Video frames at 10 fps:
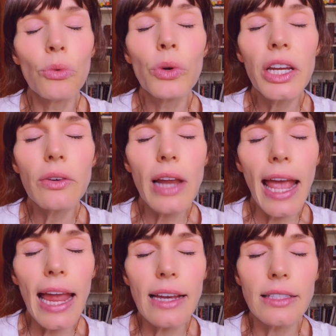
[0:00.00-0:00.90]

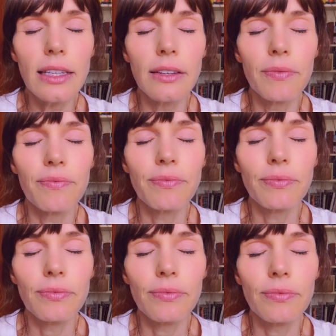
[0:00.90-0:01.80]
reunite
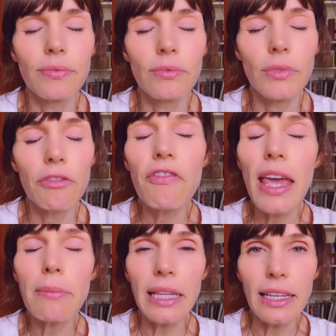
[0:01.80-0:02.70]

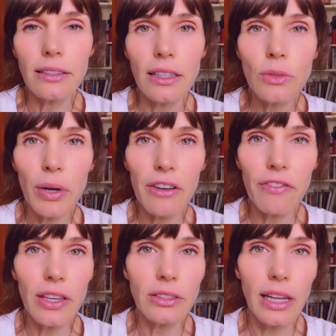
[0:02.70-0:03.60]
families, is what
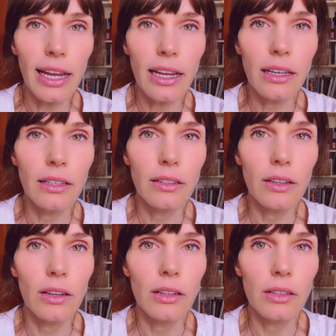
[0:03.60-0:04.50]
it feels like
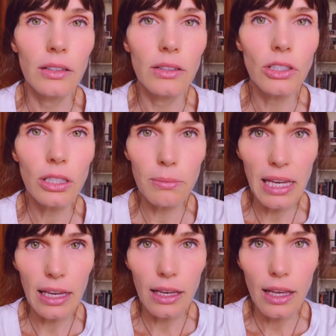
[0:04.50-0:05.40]
to
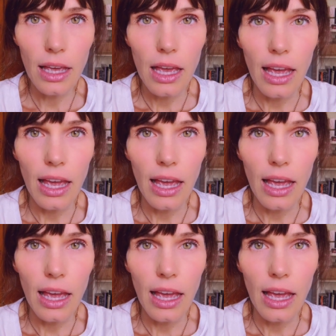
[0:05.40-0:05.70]
me.